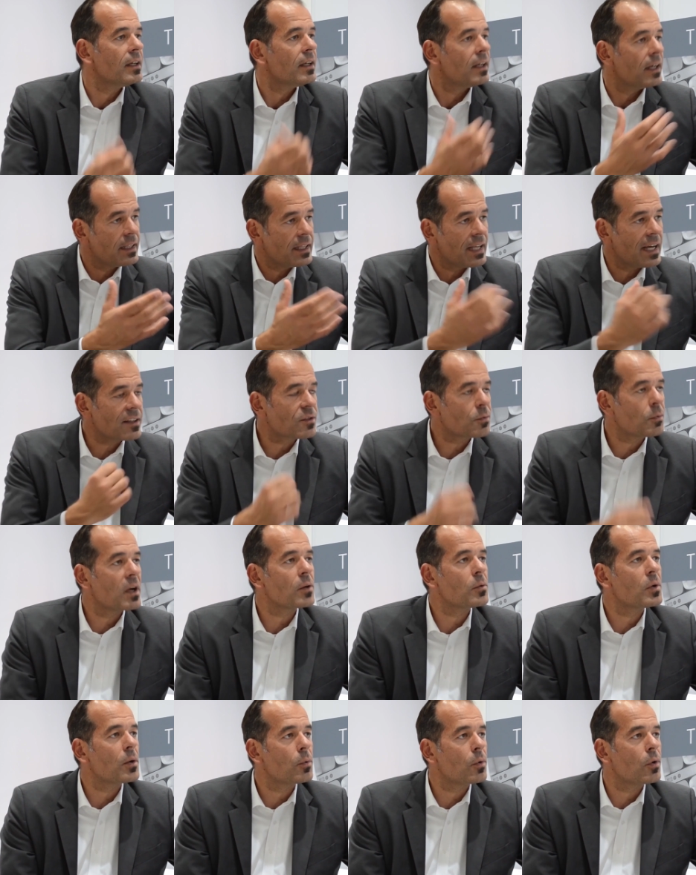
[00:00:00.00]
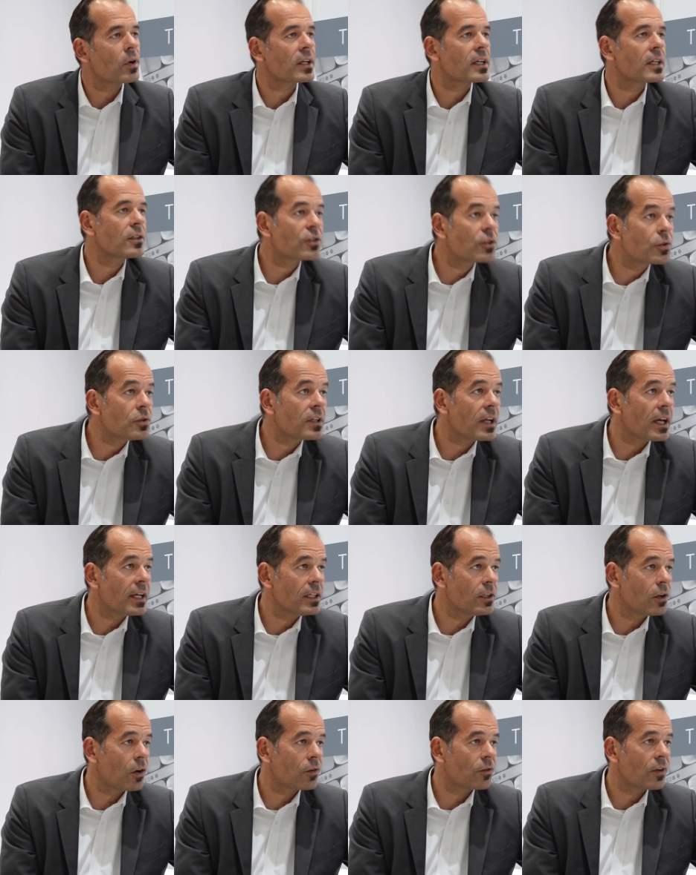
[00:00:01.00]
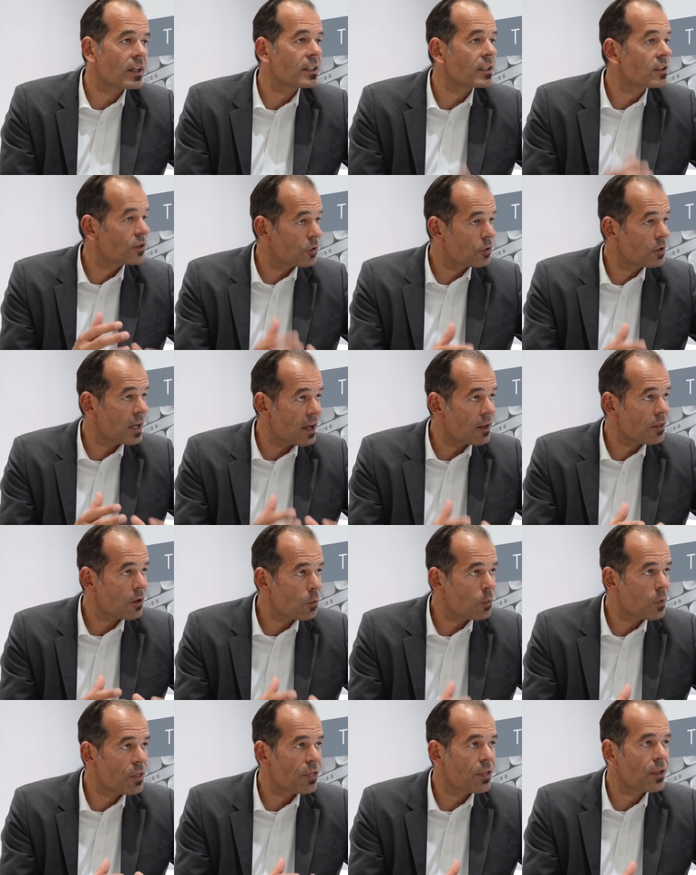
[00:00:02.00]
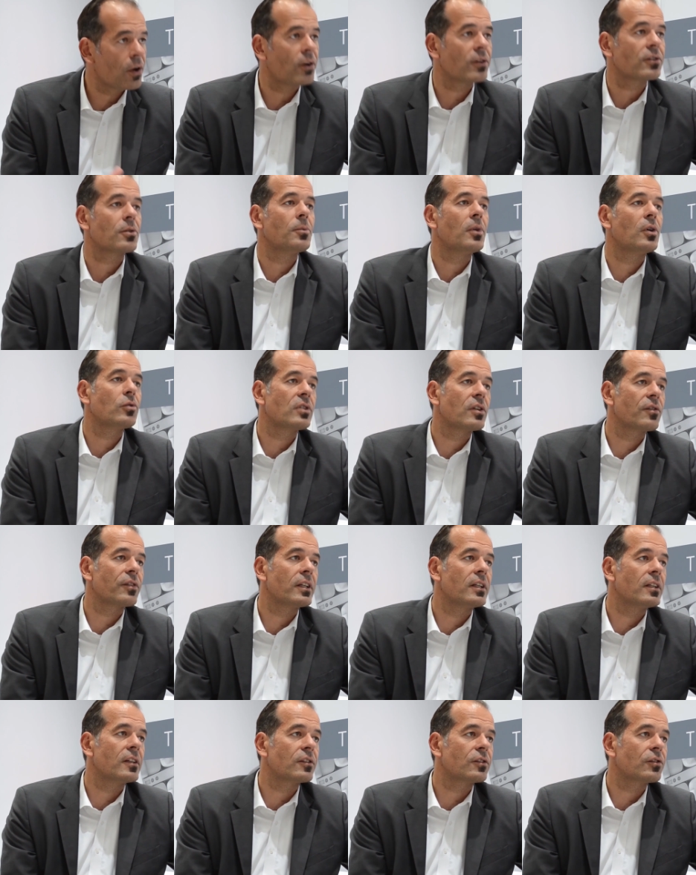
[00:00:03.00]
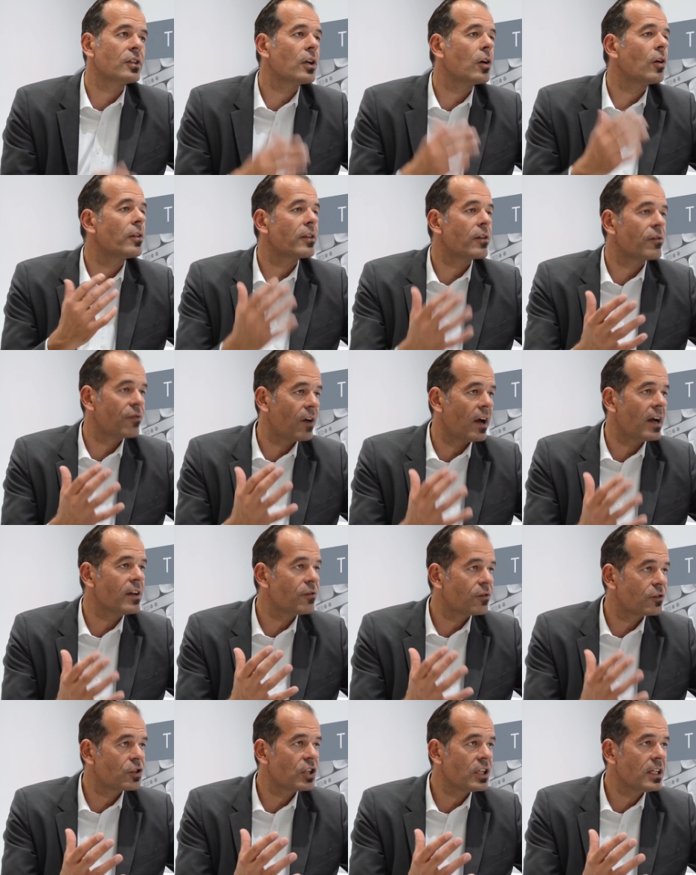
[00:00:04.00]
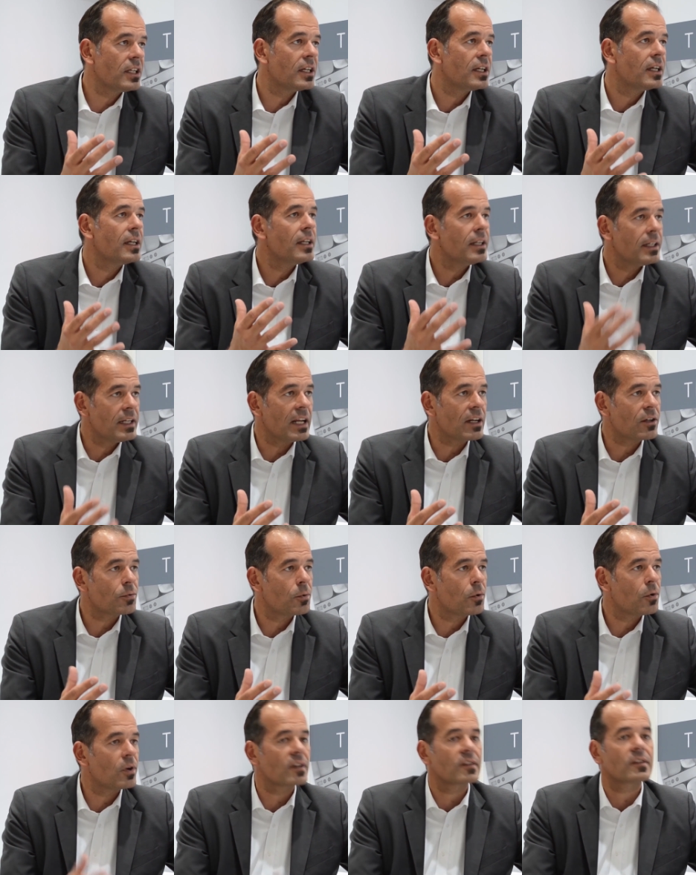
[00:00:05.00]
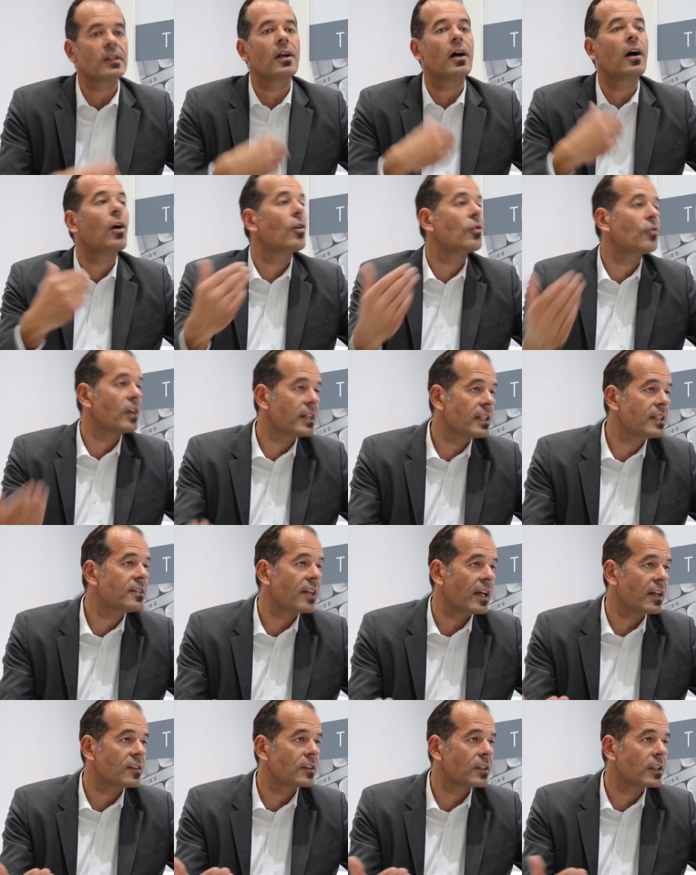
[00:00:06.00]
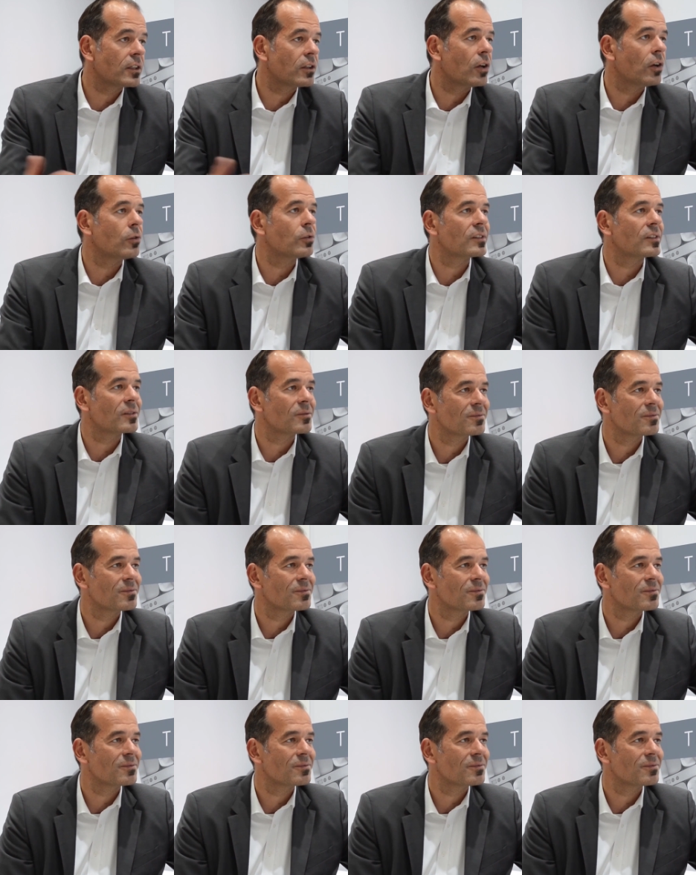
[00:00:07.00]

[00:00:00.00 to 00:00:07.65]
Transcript: And that's why we're working today already together with the automotive industry on the 5G networks and are already testing those